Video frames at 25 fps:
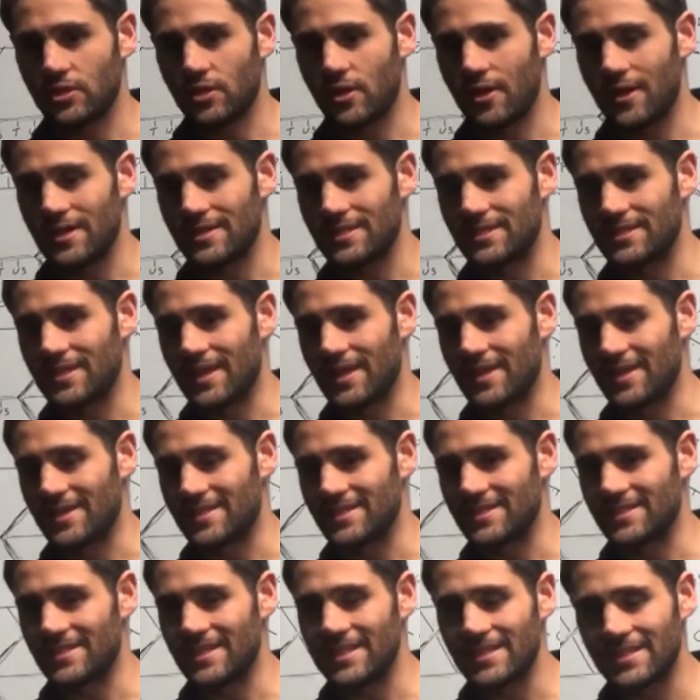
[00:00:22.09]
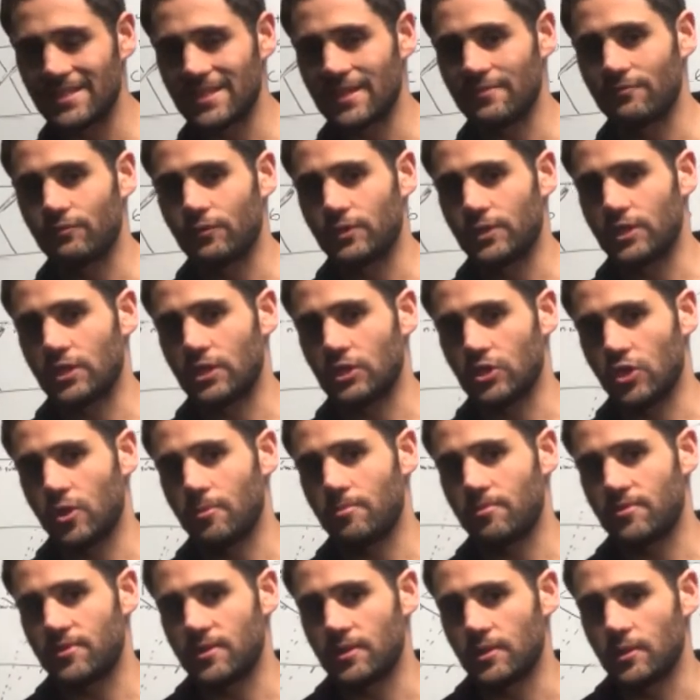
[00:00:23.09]
that a C7
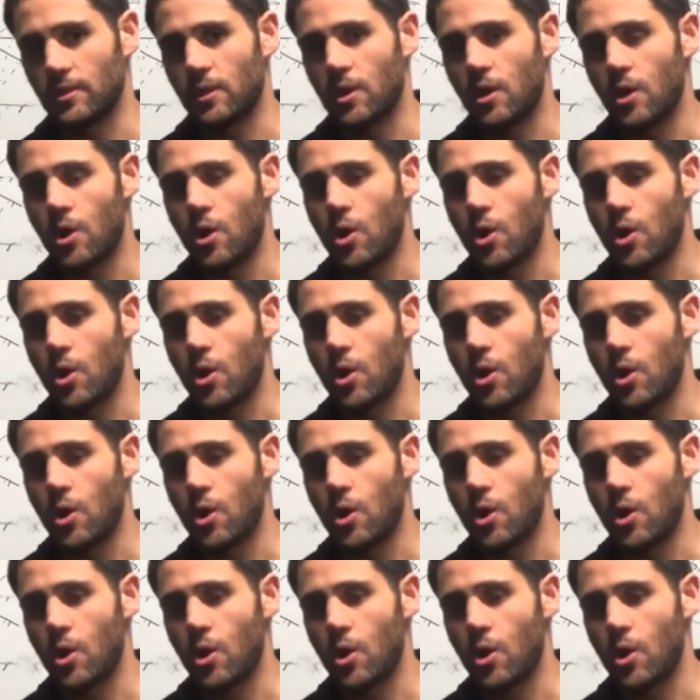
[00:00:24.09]
radiculopathy